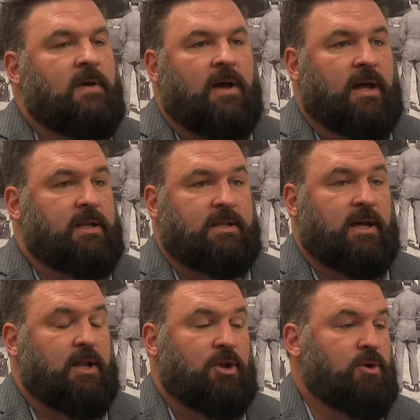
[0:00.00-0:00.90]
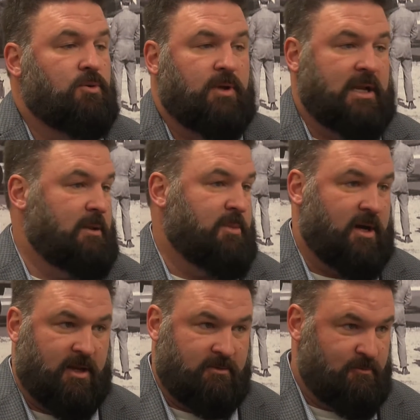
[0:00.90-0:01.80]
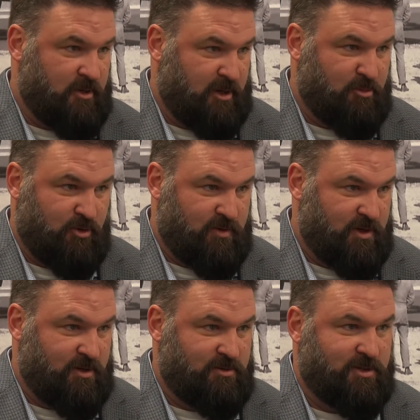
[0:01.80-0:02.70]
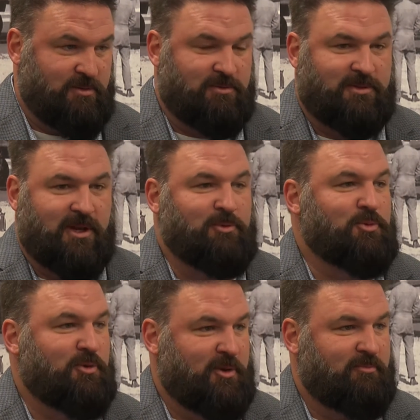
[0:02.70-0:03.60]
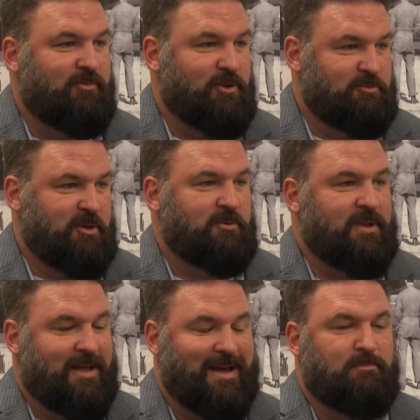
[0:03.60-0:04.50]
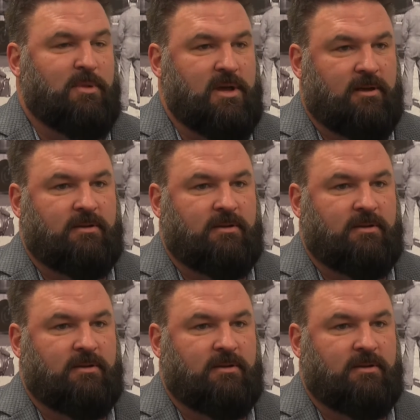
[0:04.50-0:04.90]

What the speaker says: I did not know anybody when I moved here, so Ted was one of the first people that I met.